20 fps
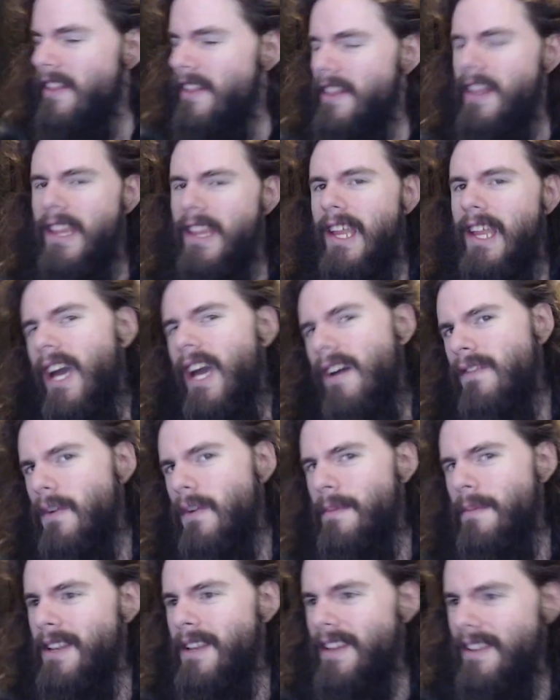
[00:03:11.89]
that the
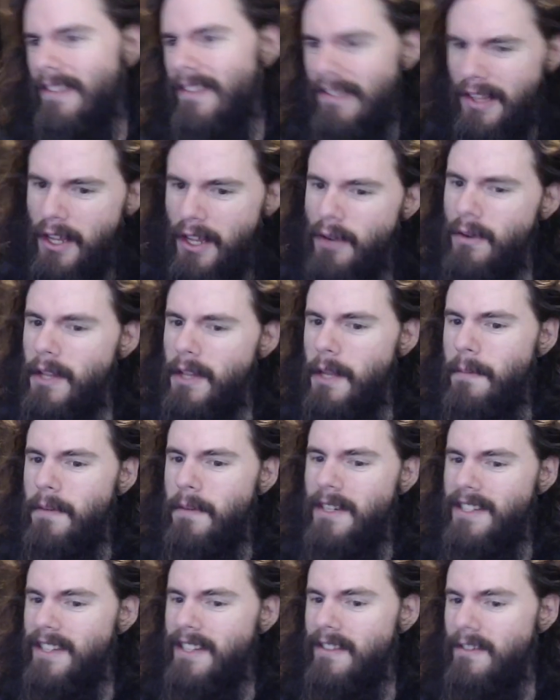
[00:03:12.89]
government is literally
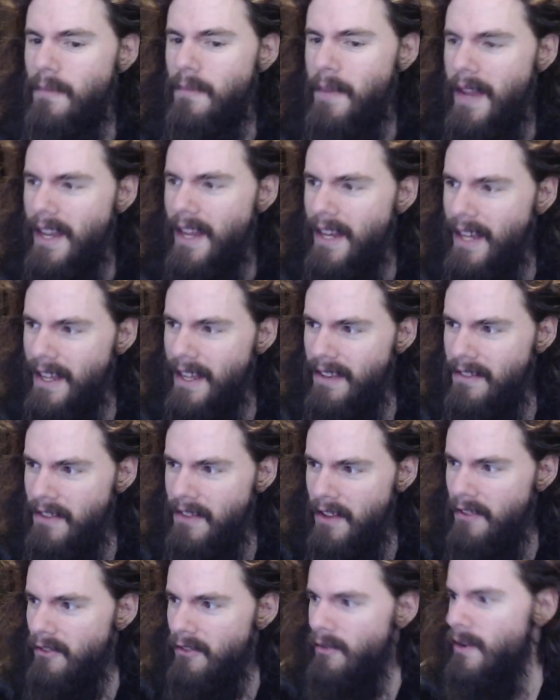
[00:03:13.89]
participating in
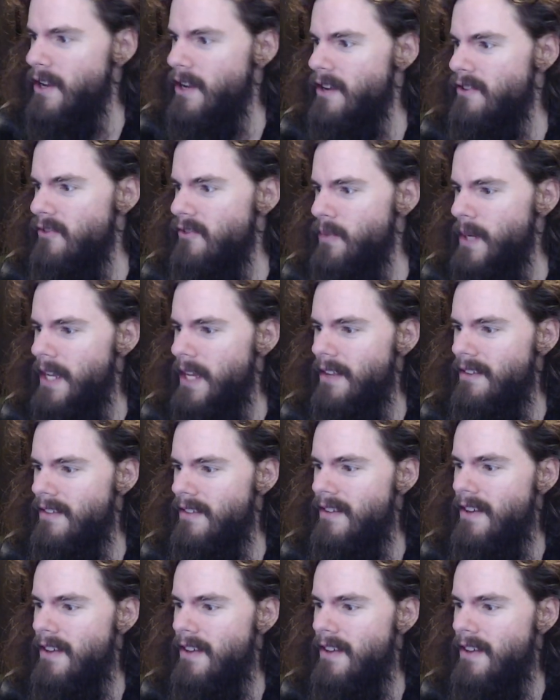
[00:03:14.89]
censoring your tweets.